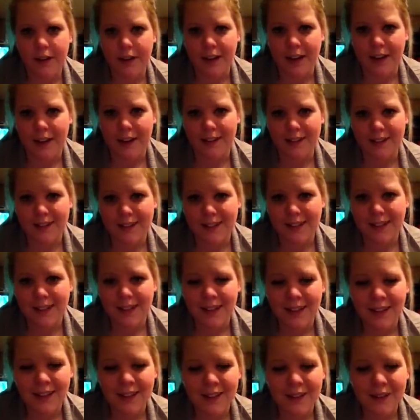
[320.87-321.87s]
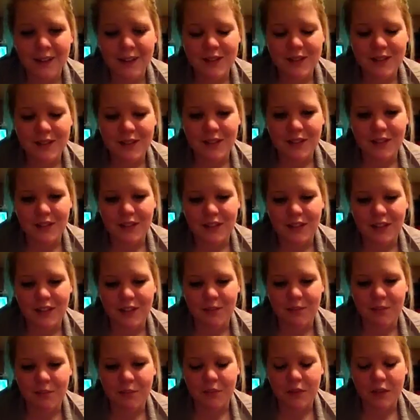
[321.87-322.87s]
I guess. So,
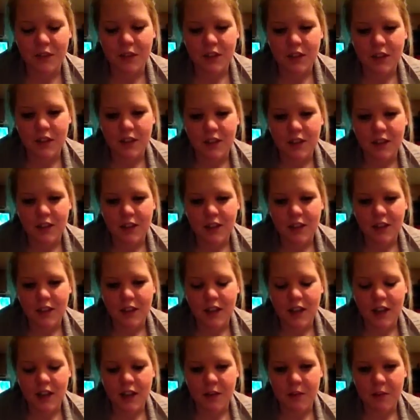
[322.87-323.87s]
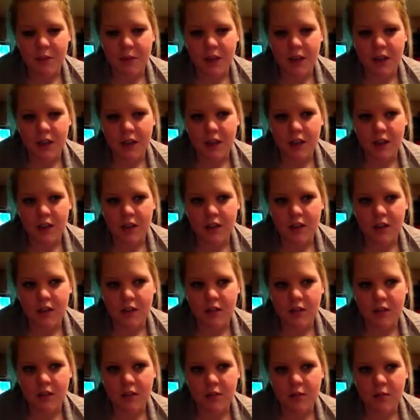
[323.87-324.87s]
um, yeah, my
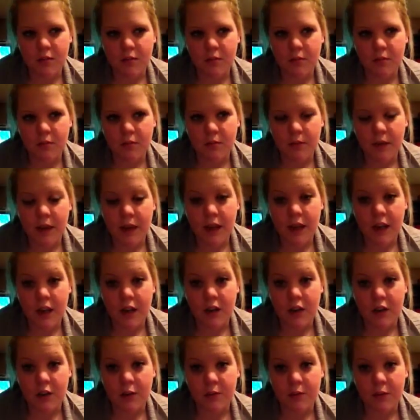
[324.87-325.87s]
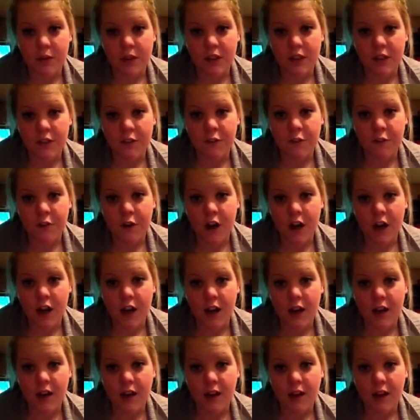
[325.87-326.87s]
my hair completely
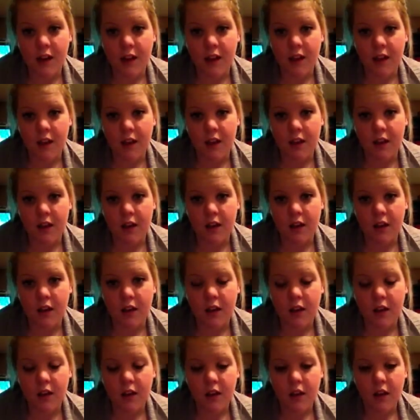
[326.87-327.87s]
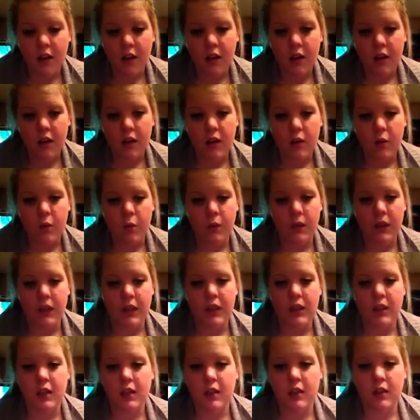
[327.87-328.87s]
fried, and we
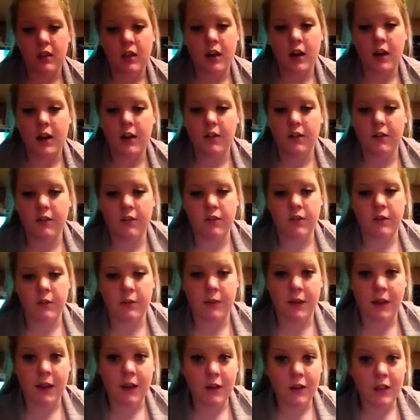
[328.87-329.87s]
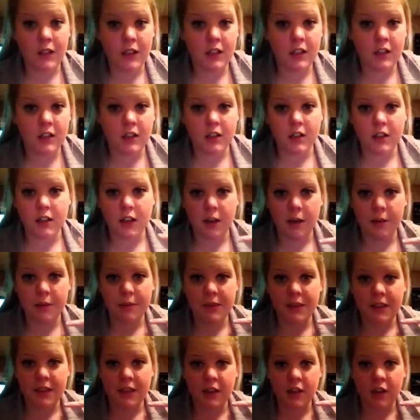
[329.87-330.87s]
cut from down here up
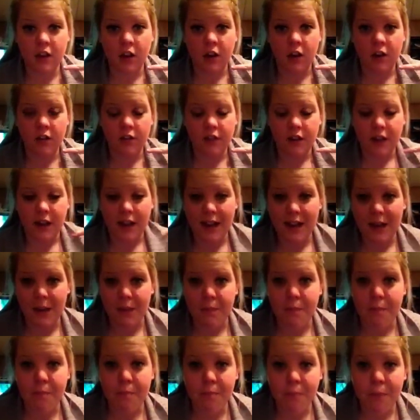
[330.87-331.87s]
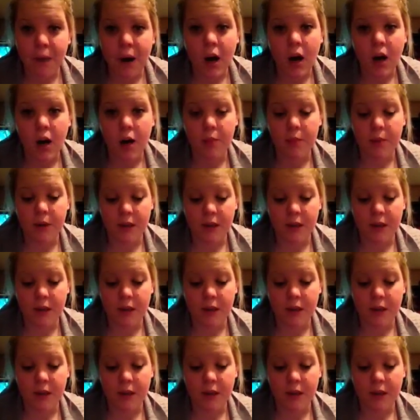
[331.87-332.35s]
to here off. I had a bob.